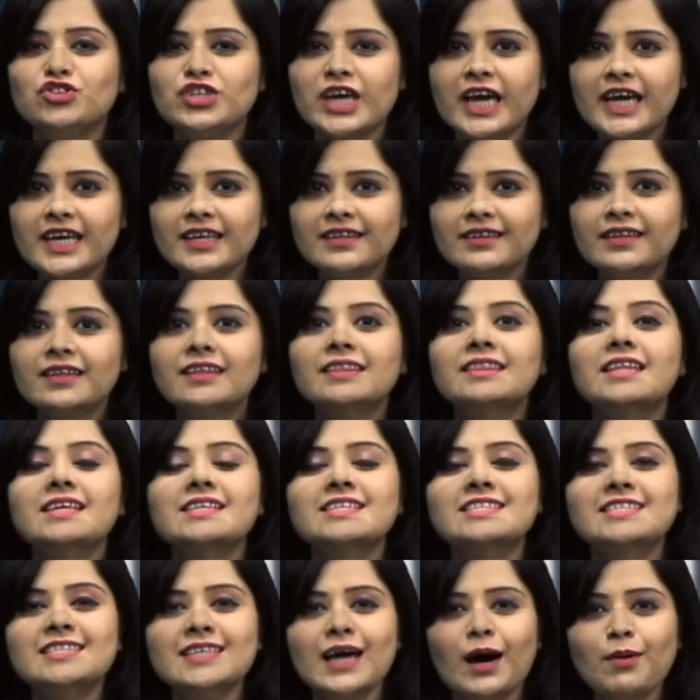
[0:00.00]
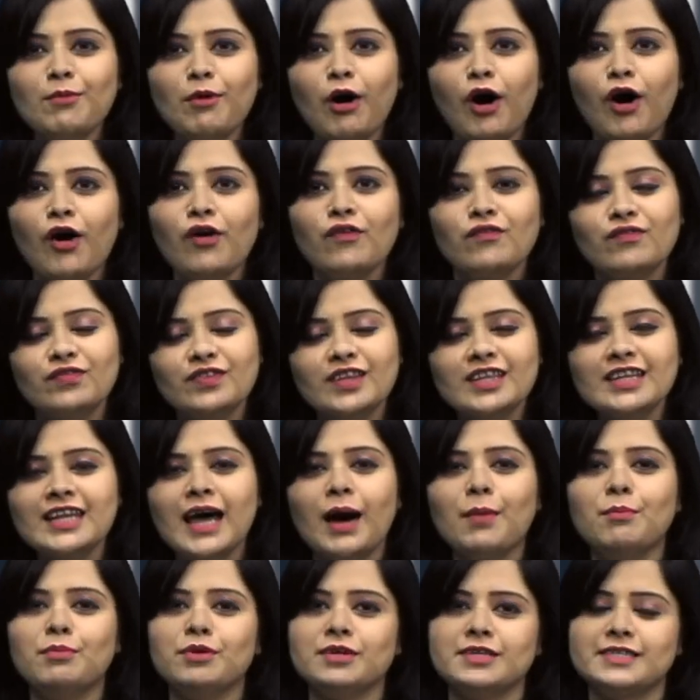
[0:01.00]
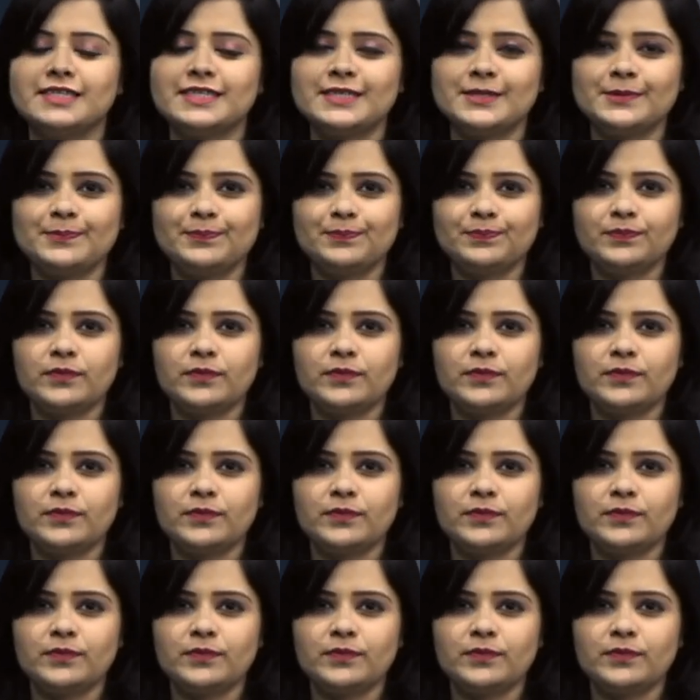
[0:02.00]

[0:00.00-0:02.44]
check the sum of the numbers.